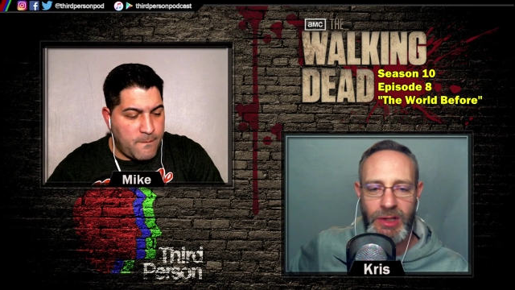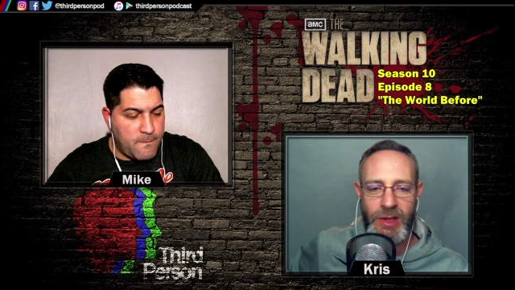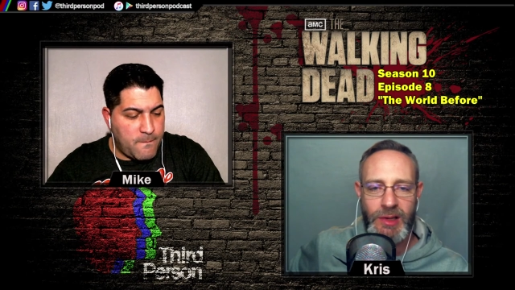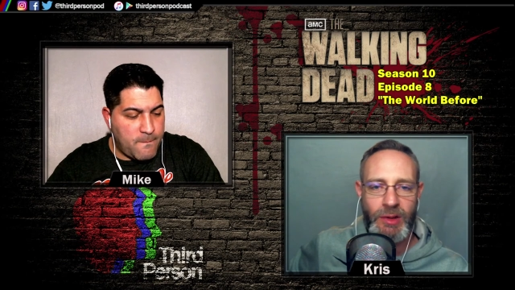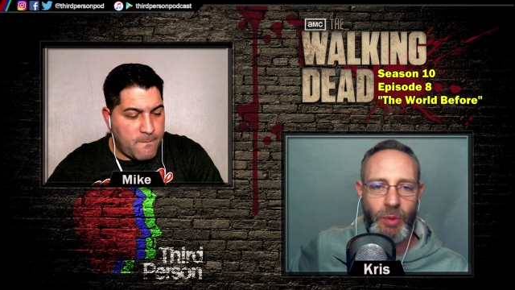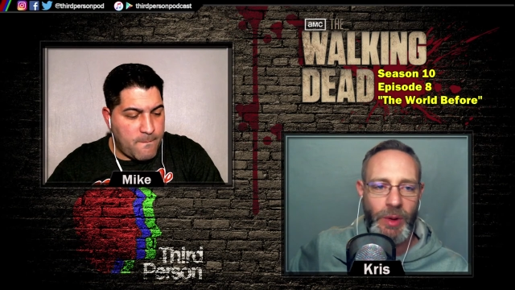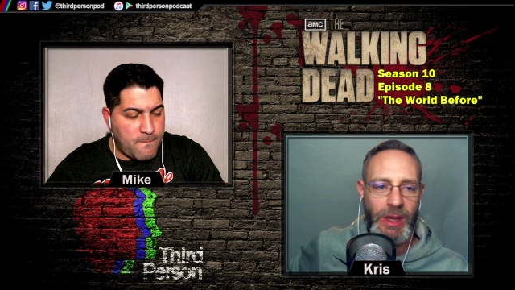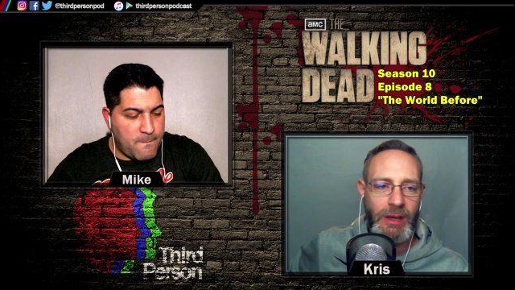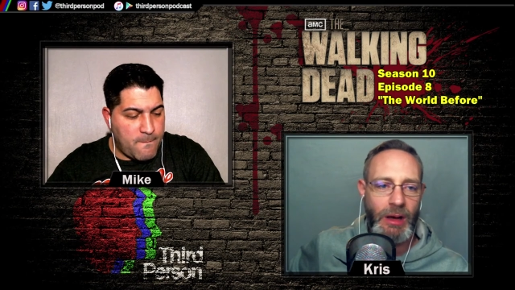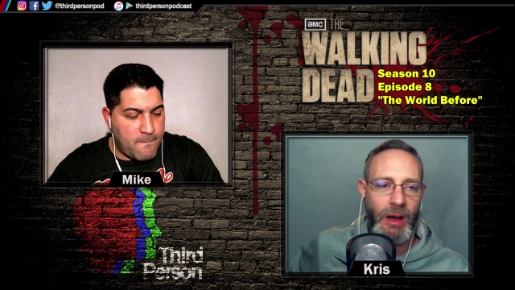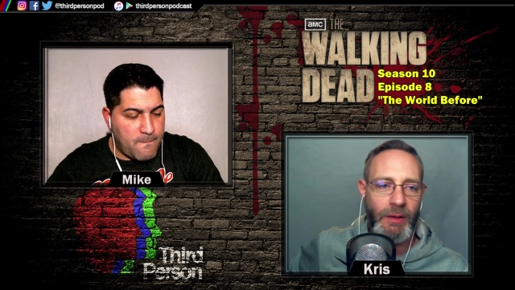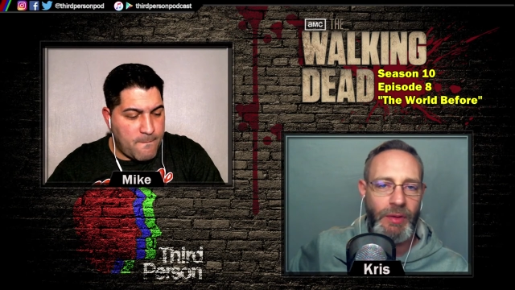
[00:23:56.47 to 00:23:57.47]
Speaker 1: this the week
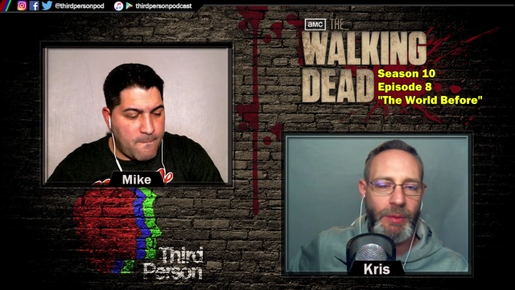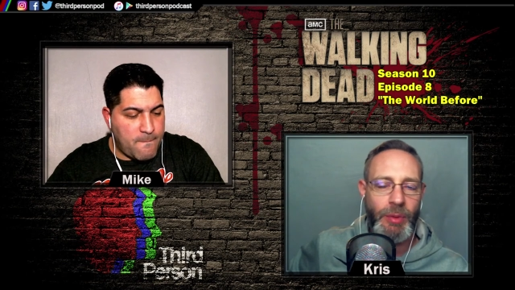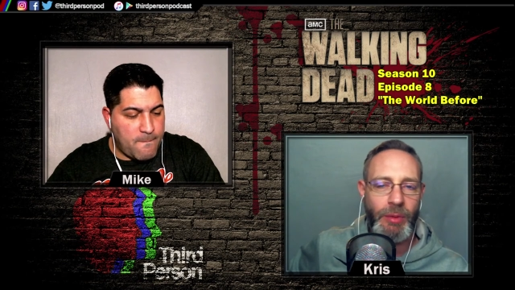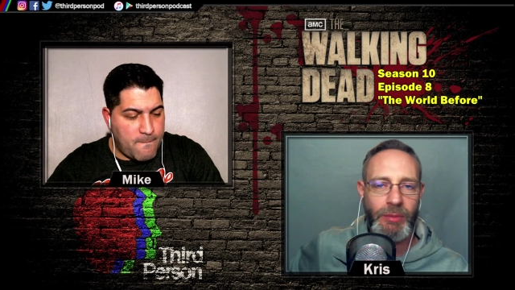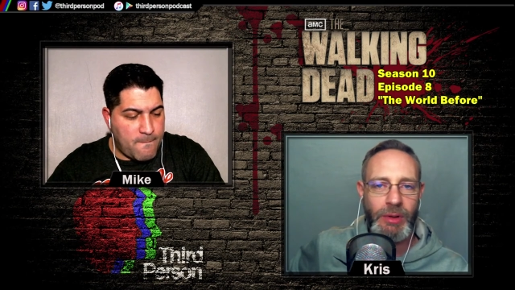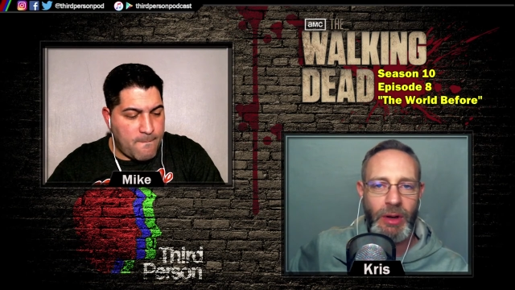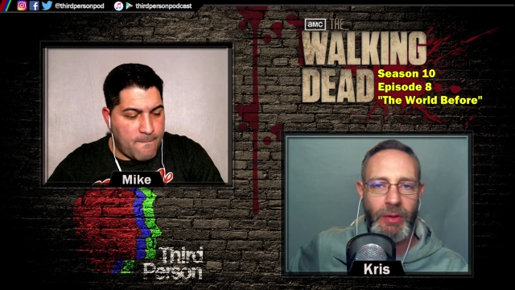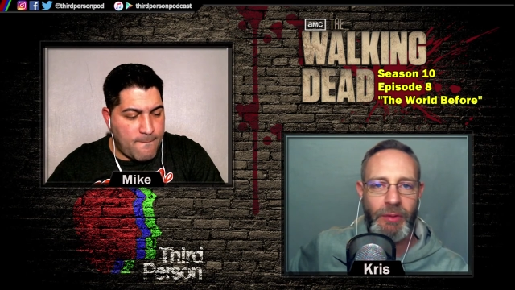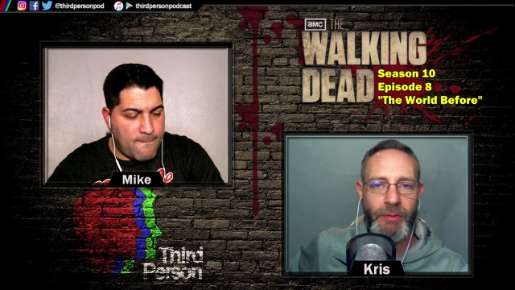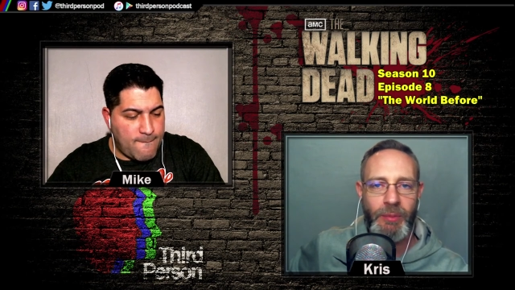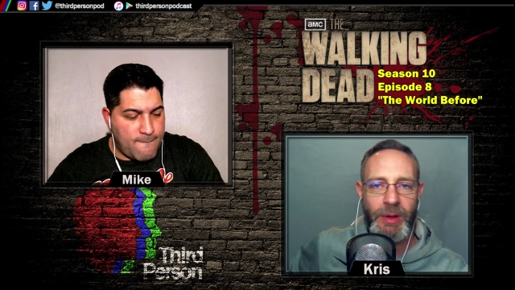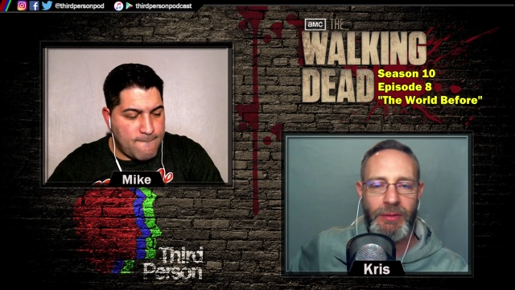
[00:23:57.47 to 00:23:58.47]
of the you know the
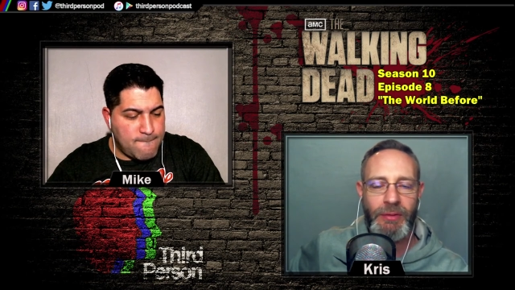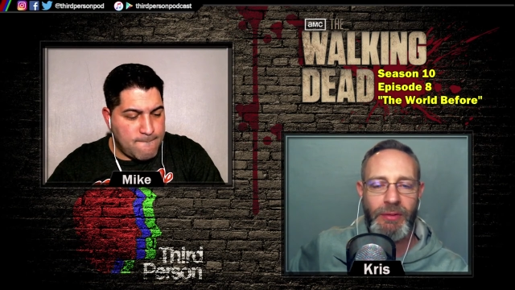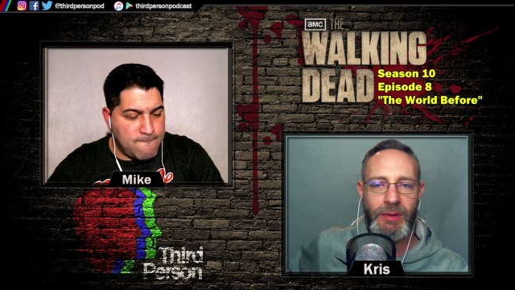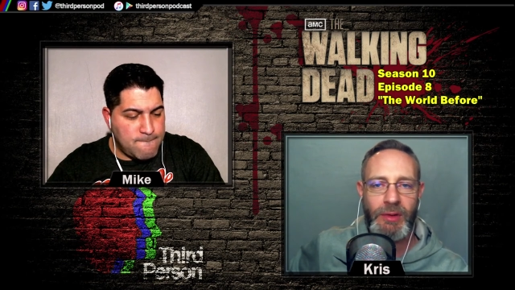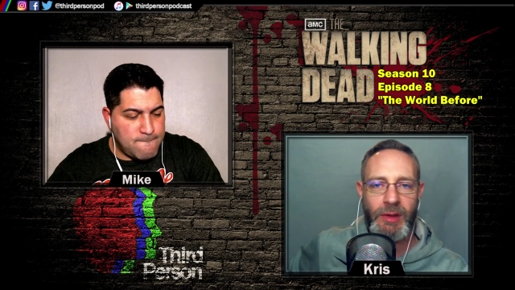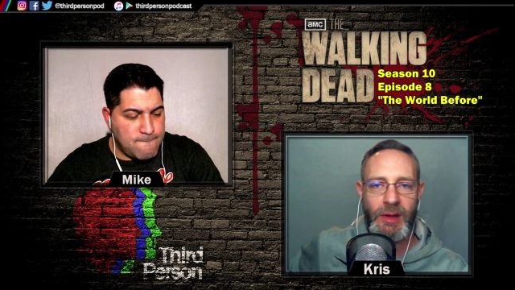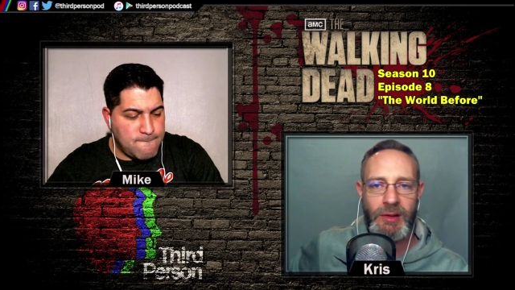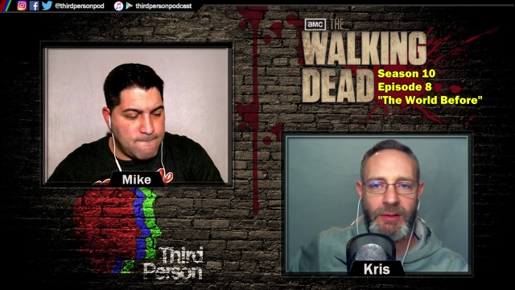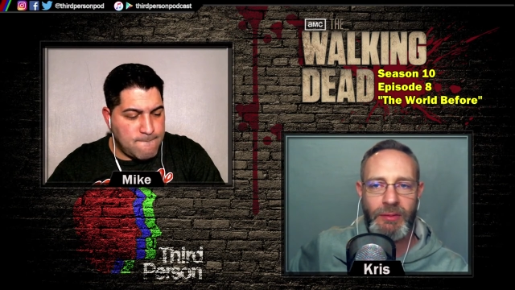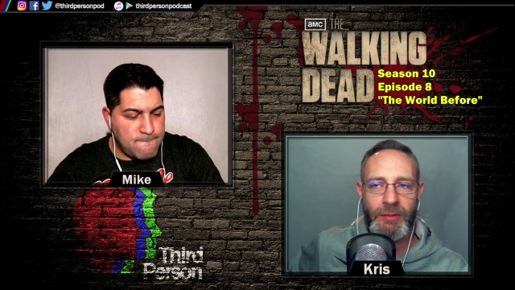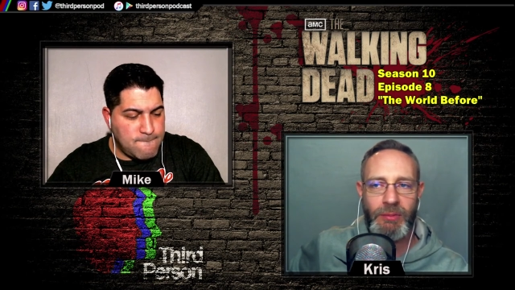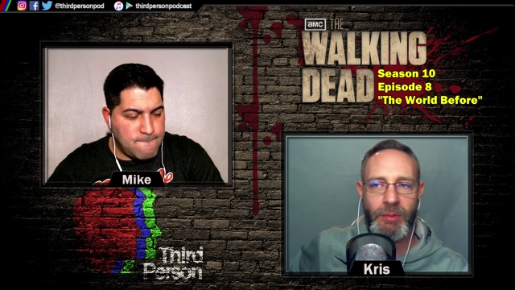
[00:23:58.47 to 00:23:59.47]
mid season
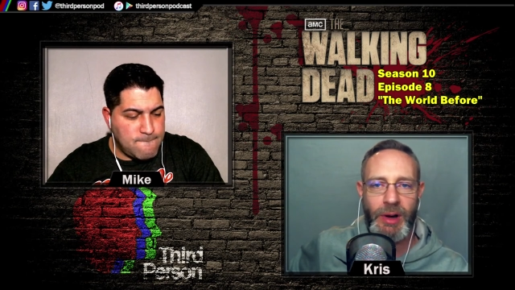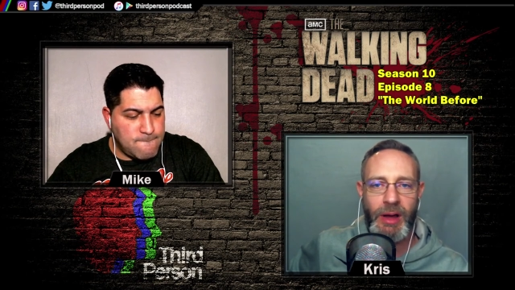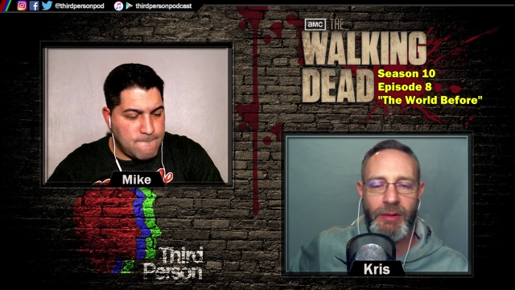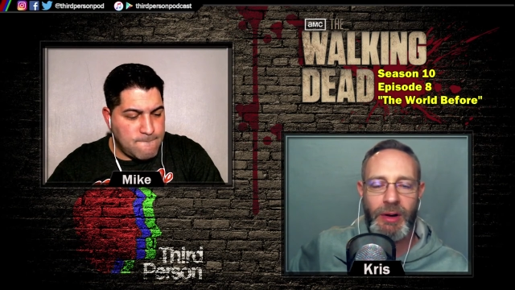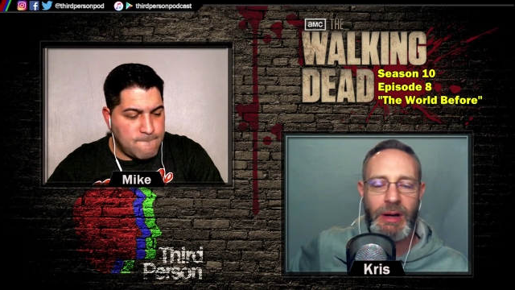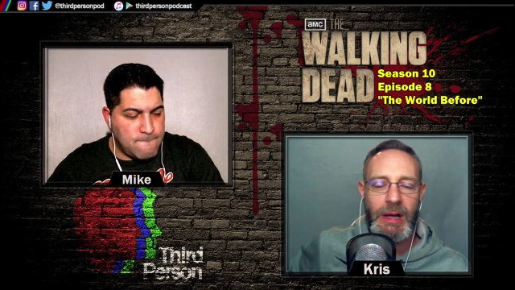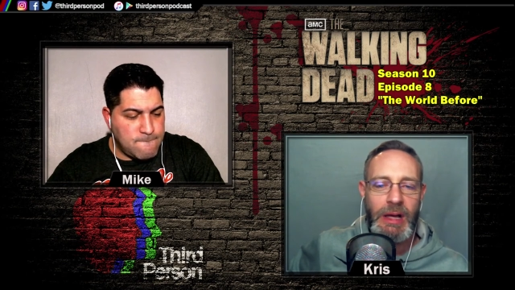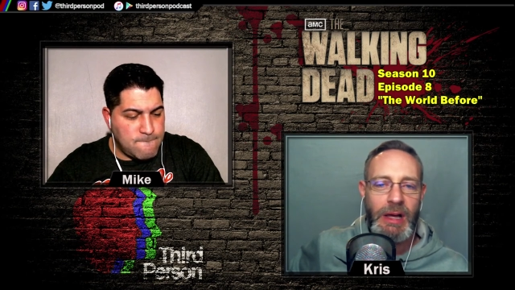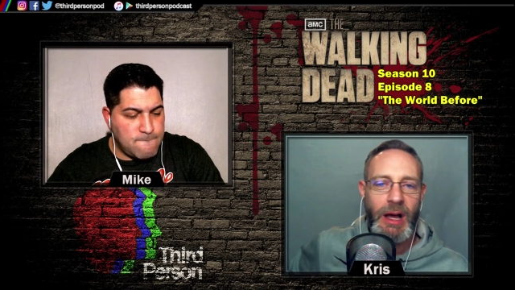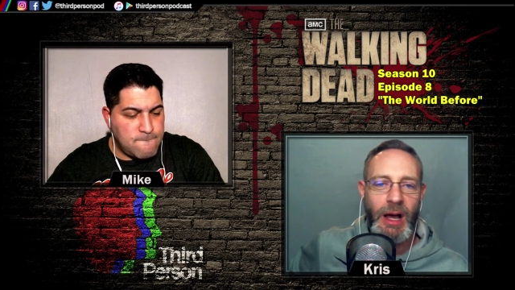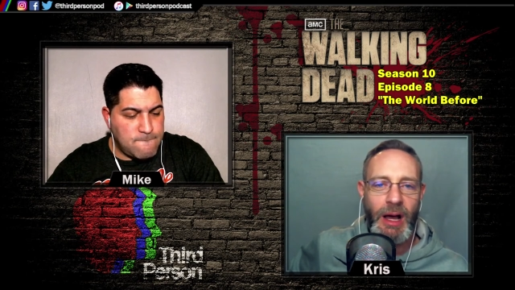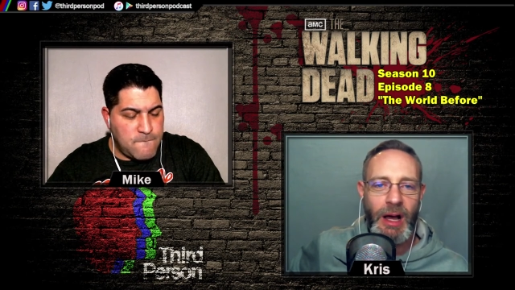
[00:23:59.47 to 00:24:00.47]
whatever,
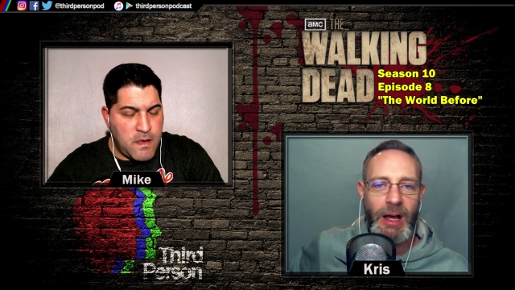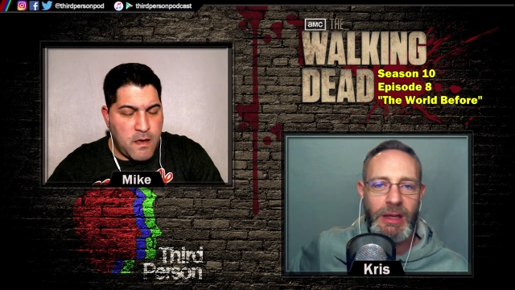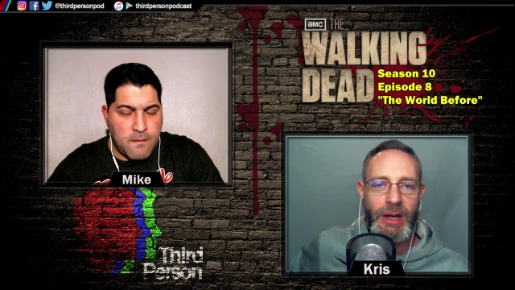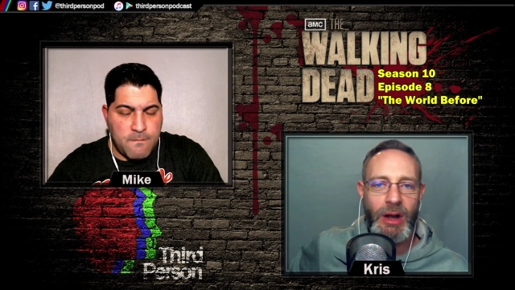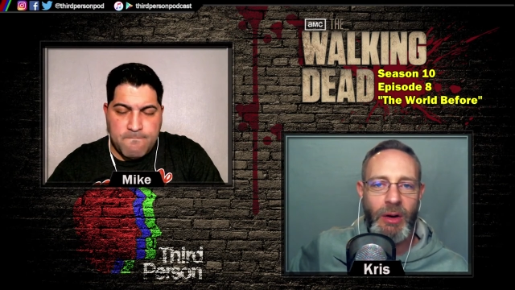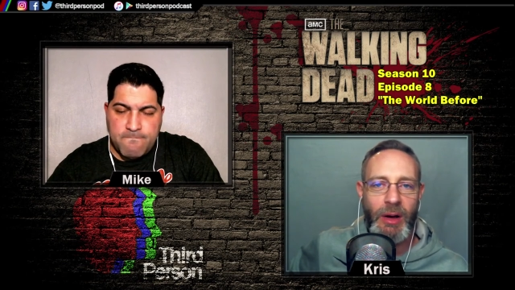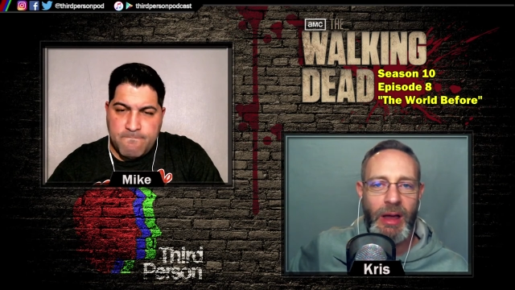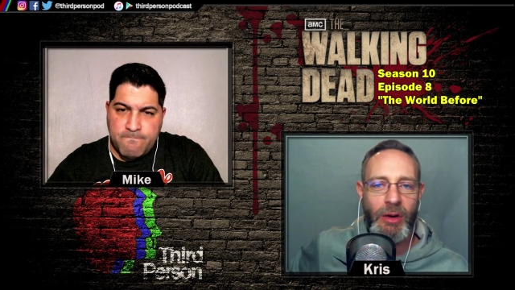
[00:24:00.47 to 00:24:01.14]
uh, yeah. you know, eh,